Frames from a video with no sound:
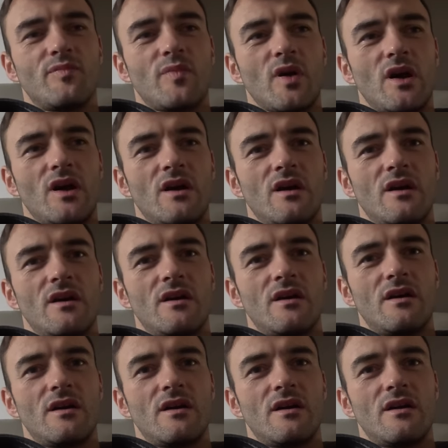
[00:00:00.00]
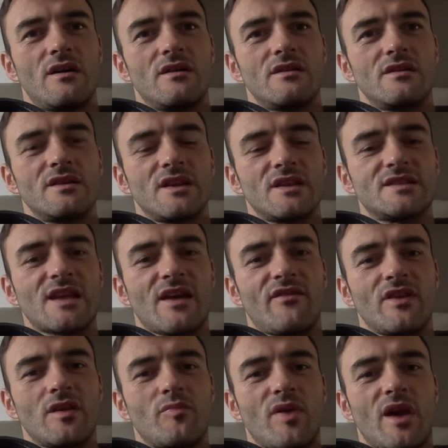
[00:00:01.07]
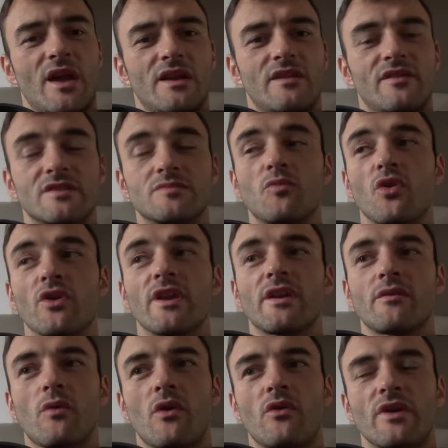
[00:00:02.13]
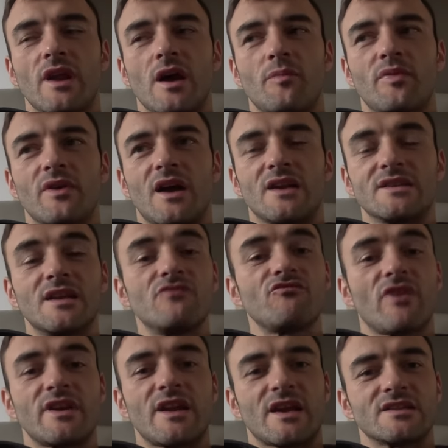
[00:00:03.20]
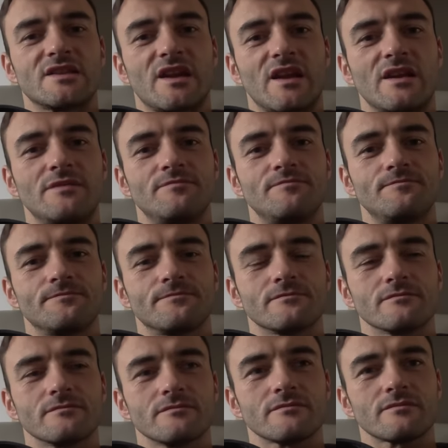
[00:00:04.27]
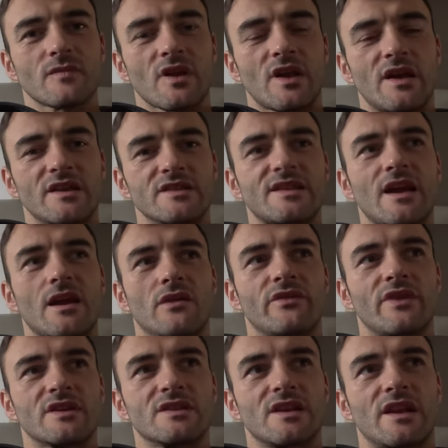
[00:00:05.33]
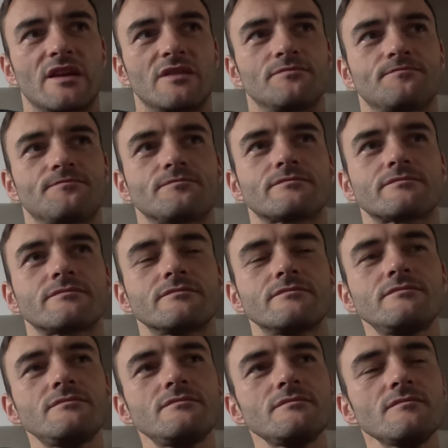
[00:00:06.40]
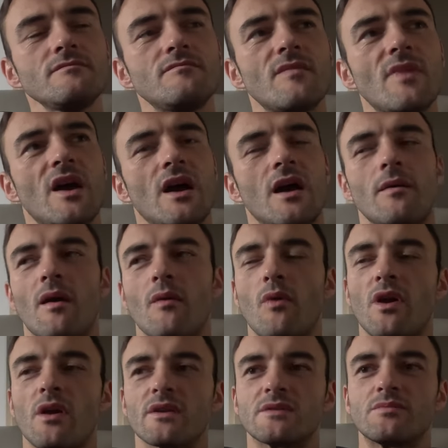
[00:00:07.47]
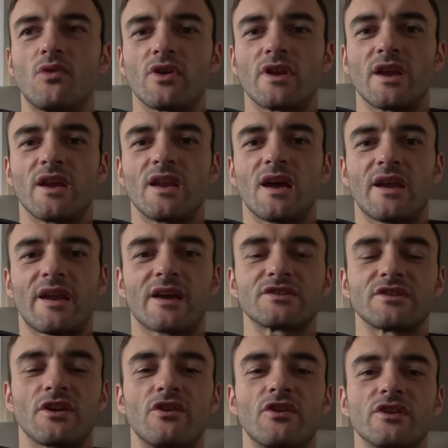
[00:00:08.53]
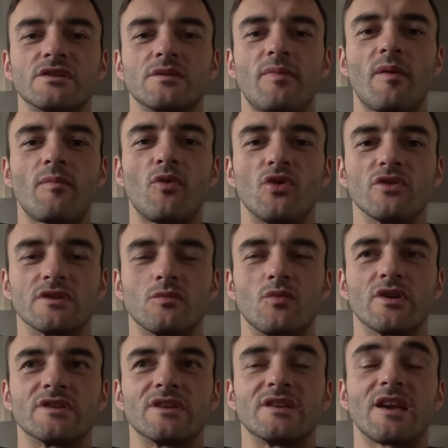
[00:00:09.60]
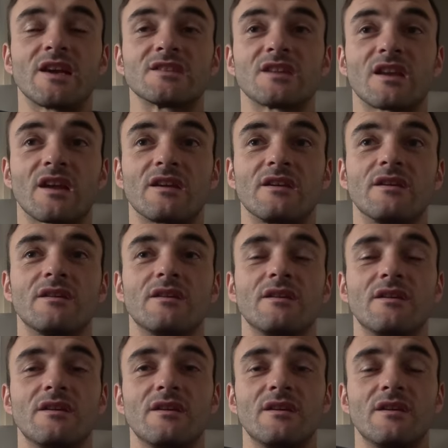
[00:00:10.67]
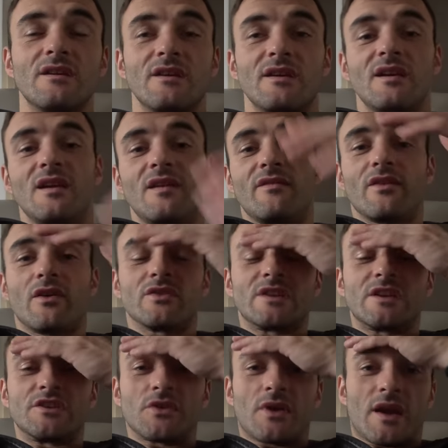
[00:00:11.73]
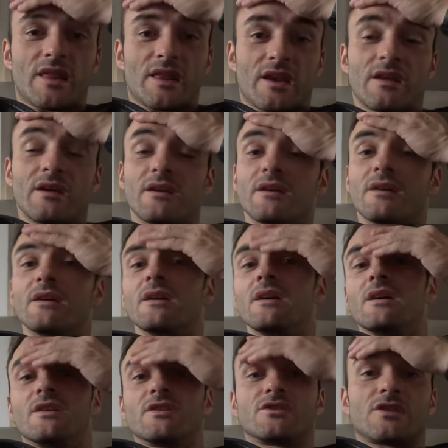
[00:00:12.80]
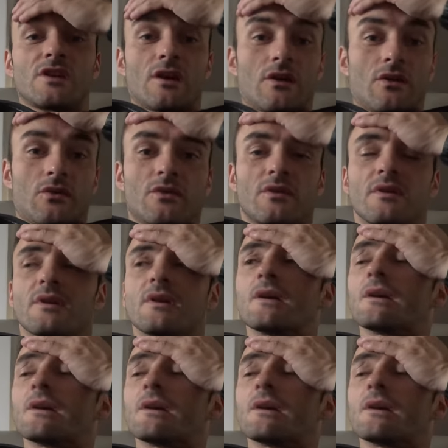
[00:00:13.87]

But there's definitely pain. This morning I woken up. I didn't run yesterday. I had a day off yesterday. I woke up this morning and actually hurts a bit more than what I did yesterday, even though I didn't do anything. So